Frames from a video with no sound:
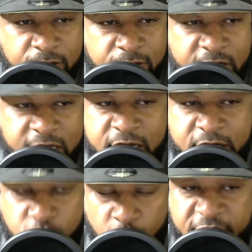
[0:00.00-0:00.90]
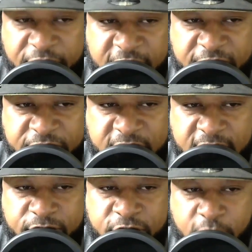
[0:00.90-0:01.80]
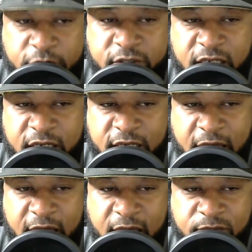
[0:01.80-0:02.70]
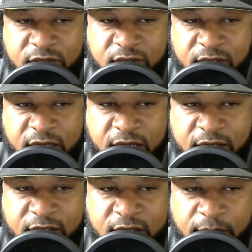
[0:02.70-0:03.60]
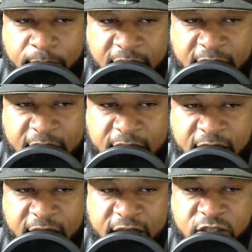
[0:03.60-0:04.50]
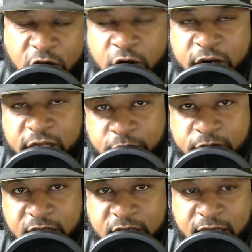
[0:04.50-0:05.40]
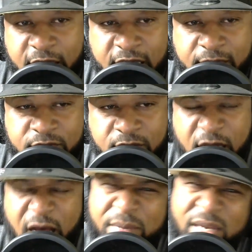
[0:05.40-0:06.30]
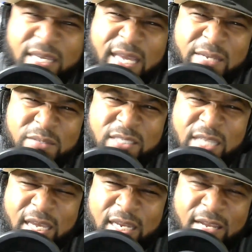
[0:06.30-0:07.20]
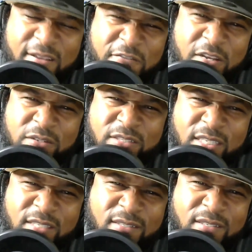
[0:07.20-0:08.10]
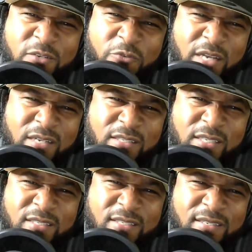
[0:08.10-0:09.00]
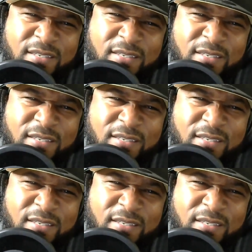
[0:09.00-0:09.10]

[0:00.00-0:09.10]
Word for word: Then the 2015, 13 games he played and started 13 games. How many games is there in the NFL season, regular season?